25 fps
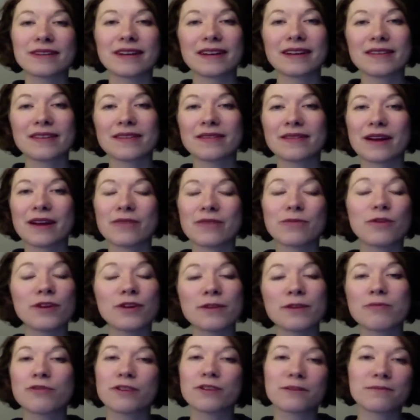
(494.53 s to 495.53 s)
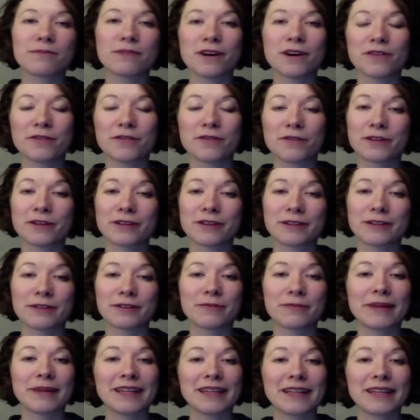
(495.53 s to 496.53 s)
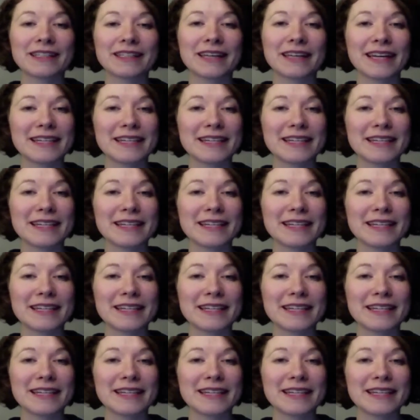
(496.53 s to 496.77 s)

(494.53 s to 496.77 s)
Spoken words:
And one important part to make the case